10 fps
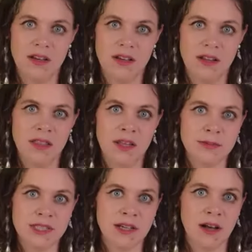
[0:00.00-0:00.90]

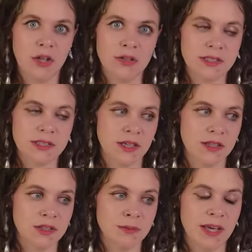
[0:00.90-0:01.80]
themselves
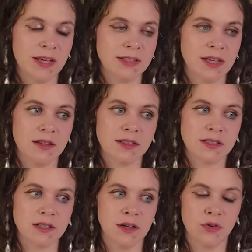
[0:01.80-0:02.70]
and to make
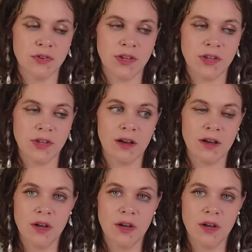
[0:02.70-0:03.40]
sense of, yeah,